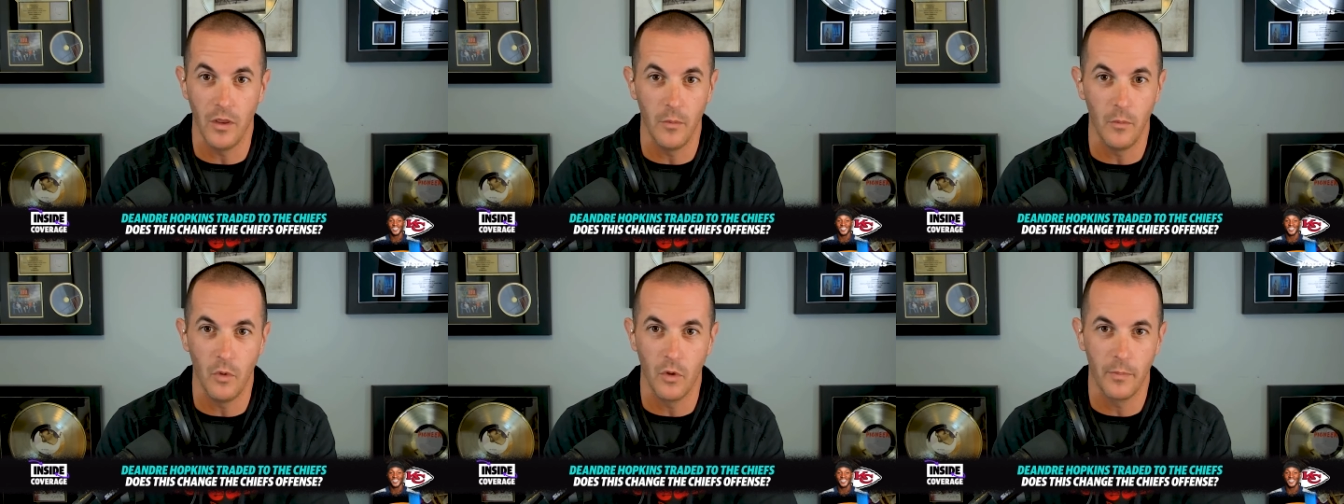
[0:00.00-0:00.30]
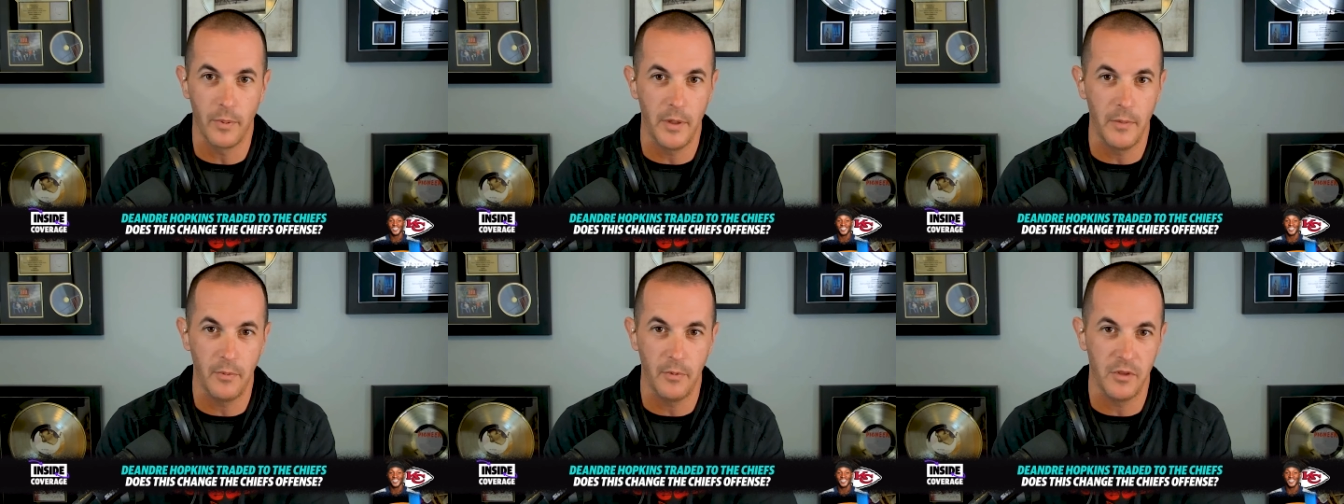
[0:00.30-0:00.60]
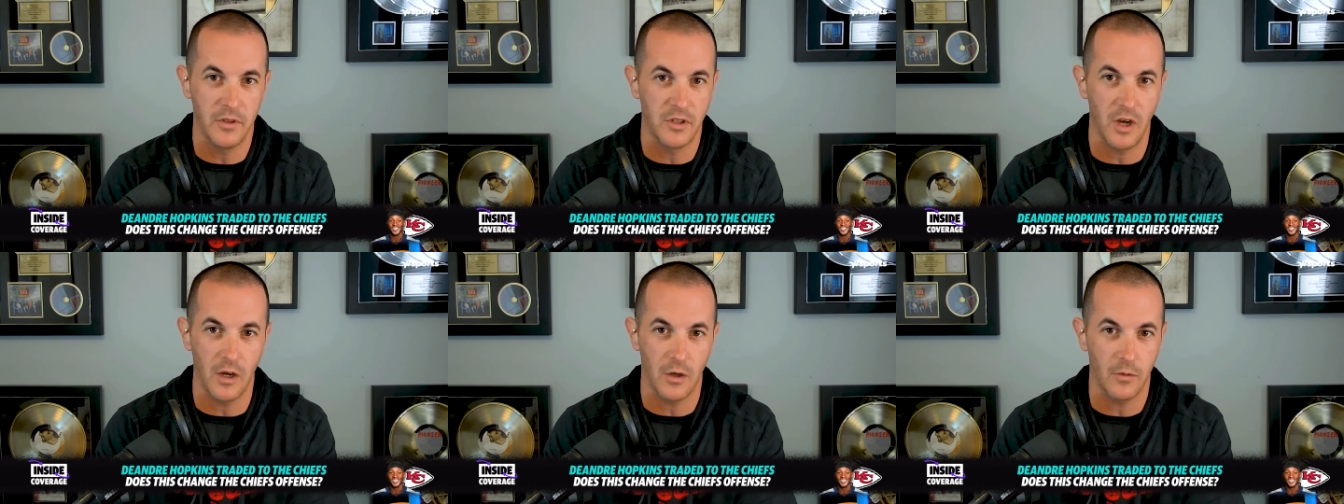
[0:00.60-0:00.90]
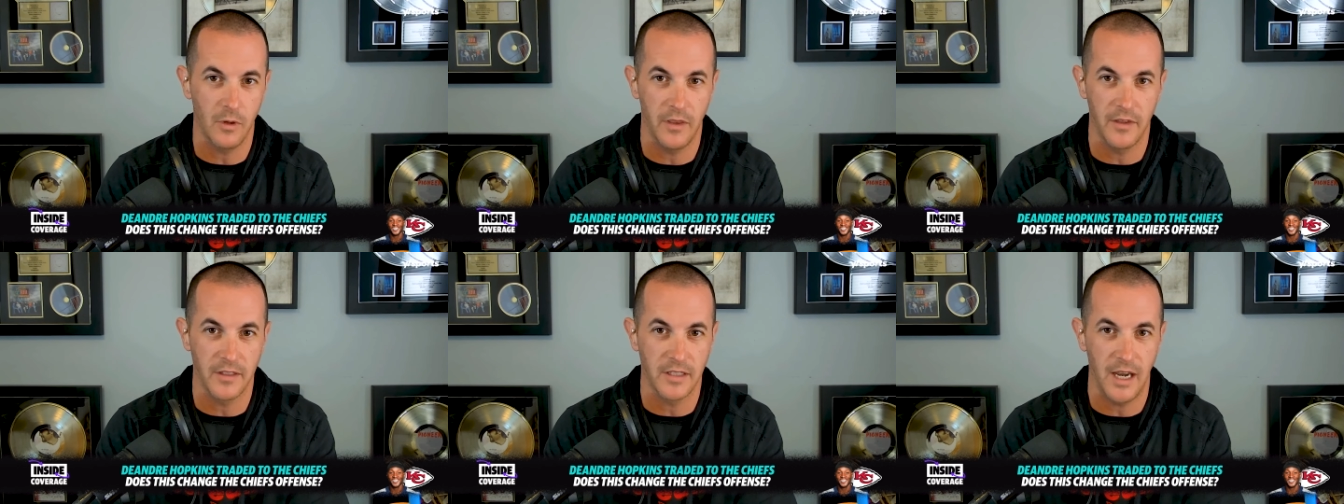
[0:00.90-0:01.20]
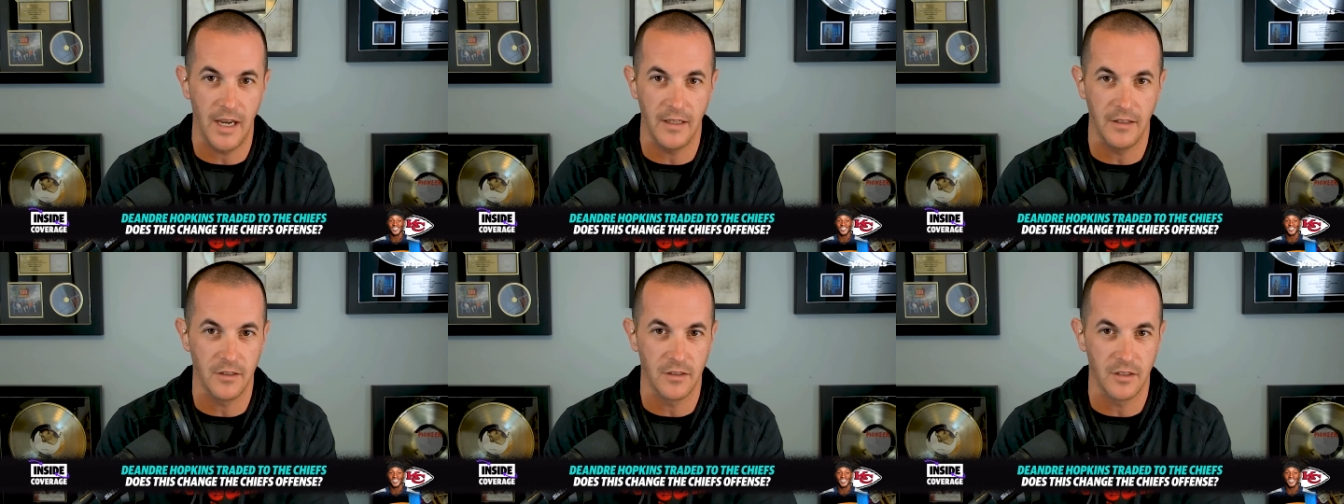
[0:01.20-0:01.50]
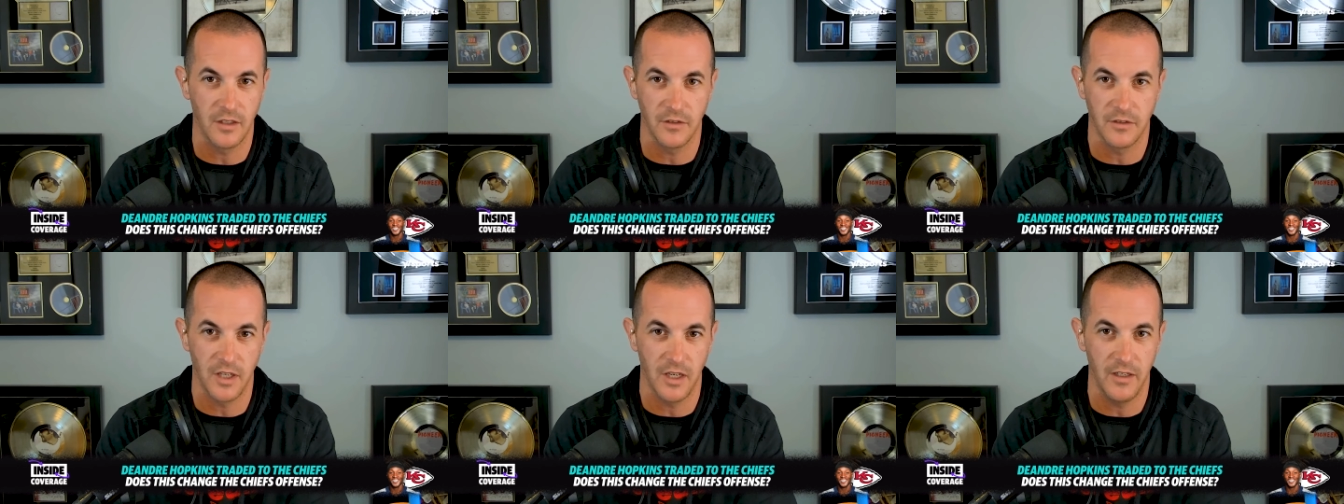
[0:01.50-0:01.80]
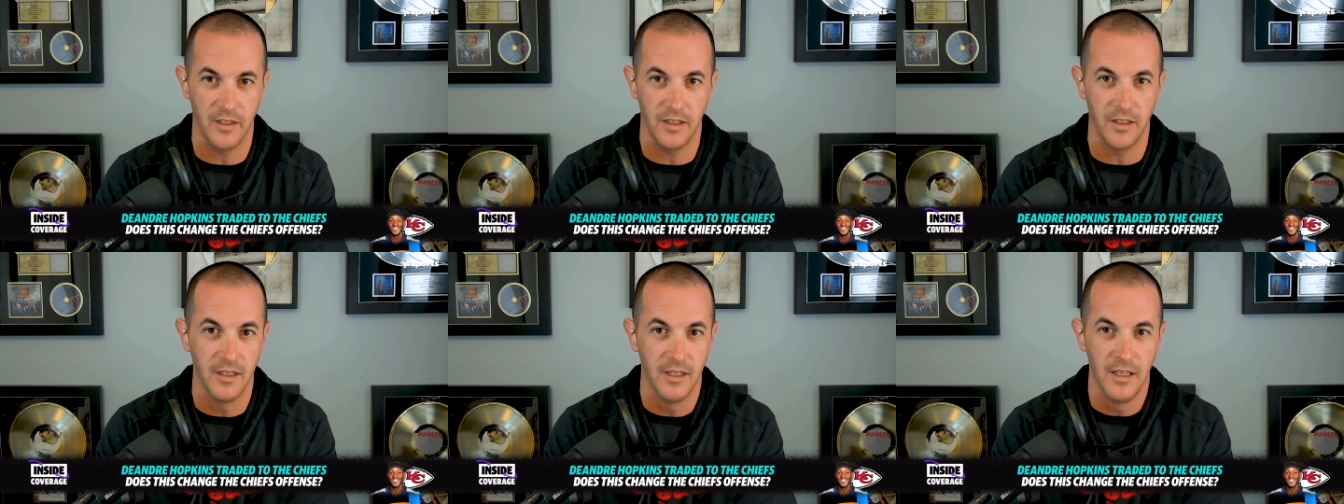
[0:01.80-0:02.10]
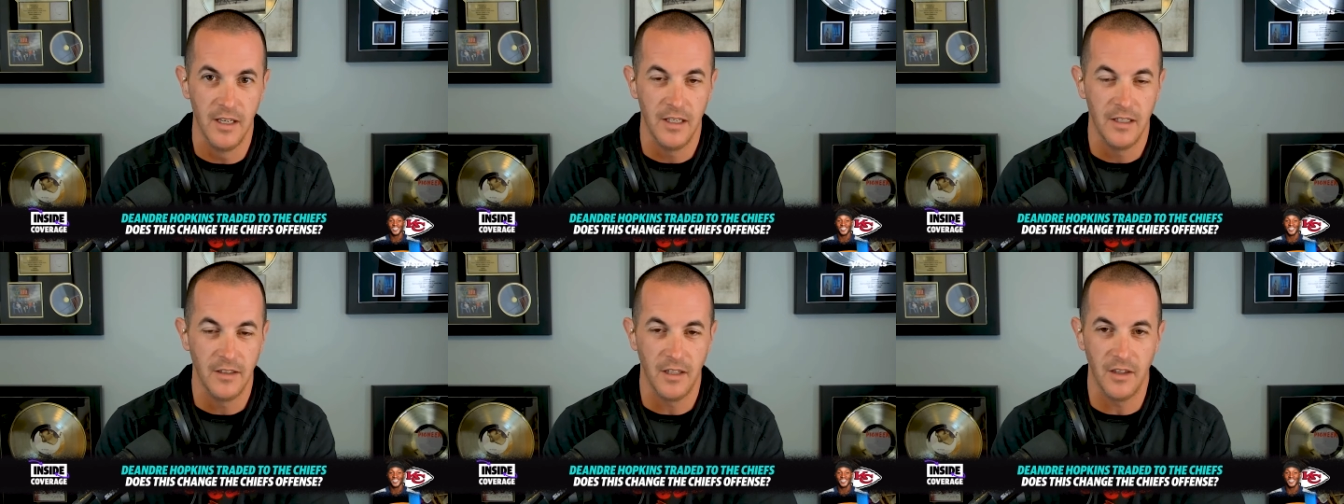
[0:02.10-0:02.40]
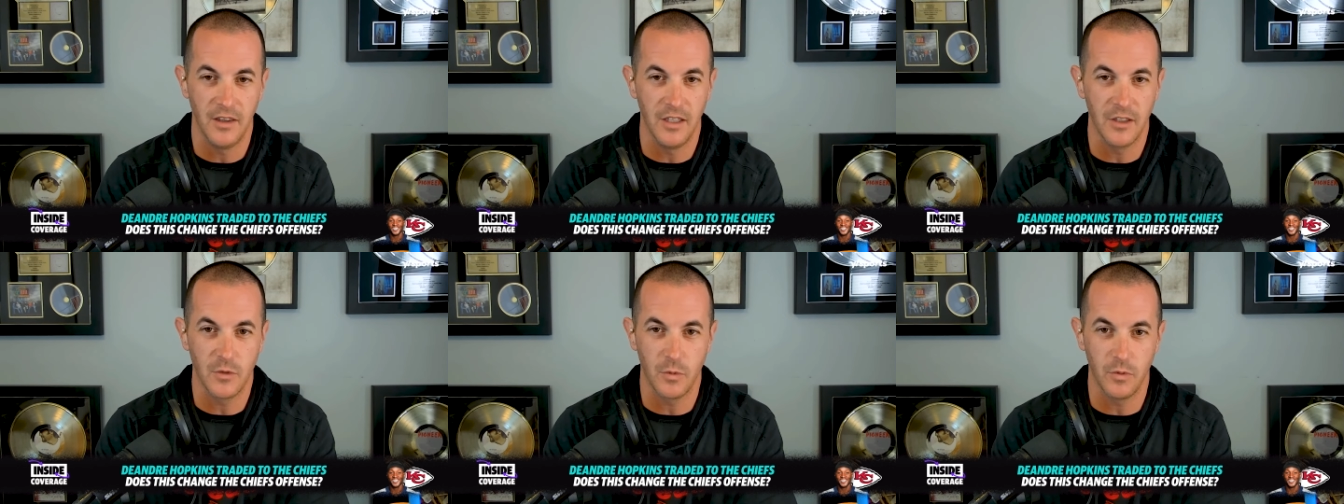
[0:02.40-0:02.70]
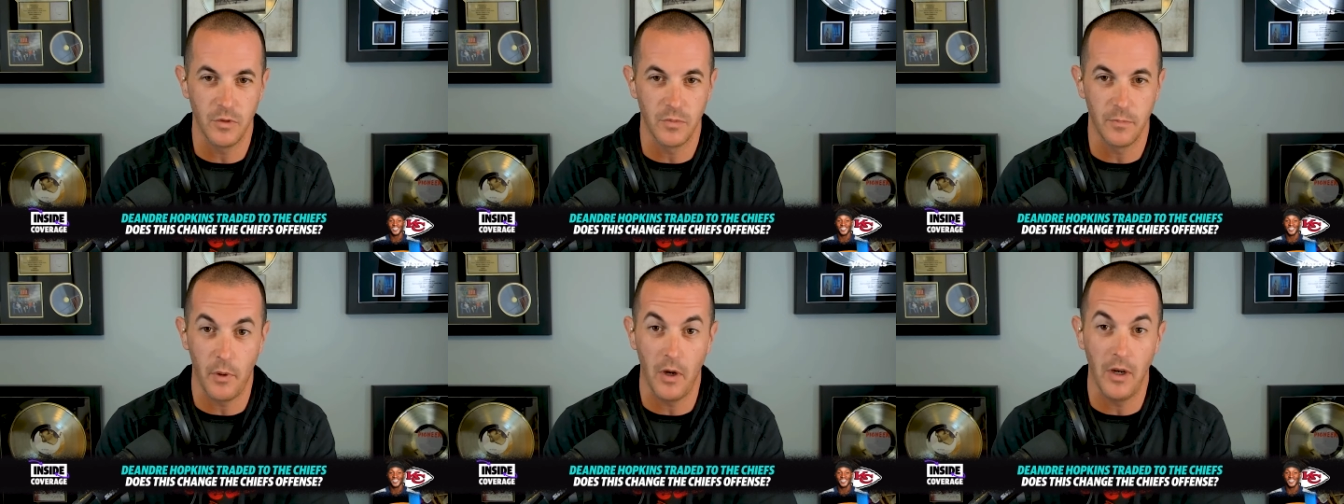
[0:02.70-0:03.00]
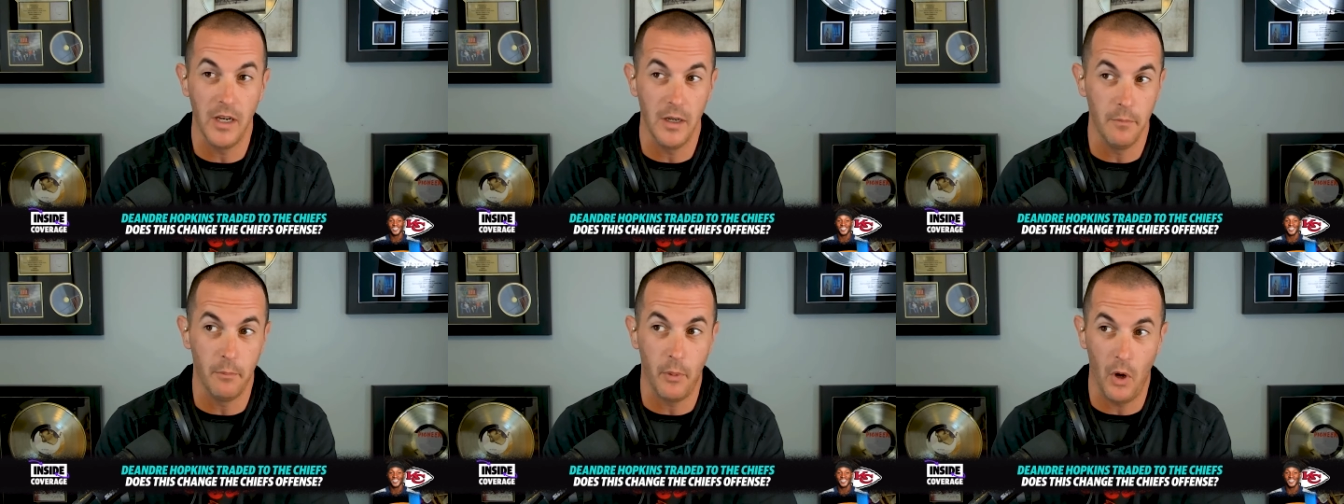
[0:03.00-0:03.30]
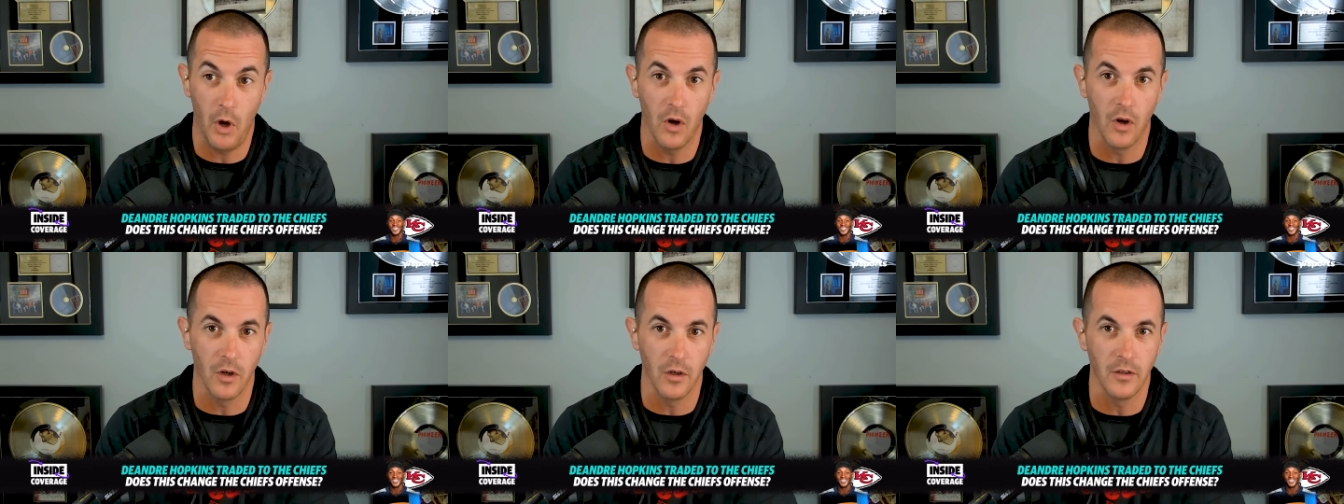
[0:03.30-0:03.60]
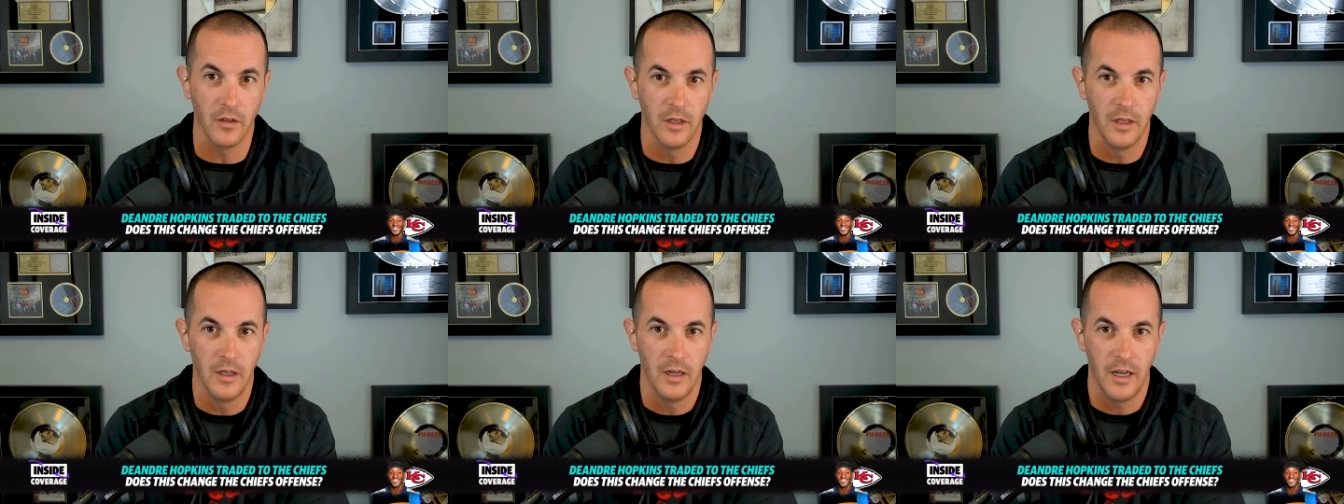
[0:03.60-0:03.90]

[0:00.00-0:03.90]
And the more people you talk around the Titans, they'll tell you that this was in part,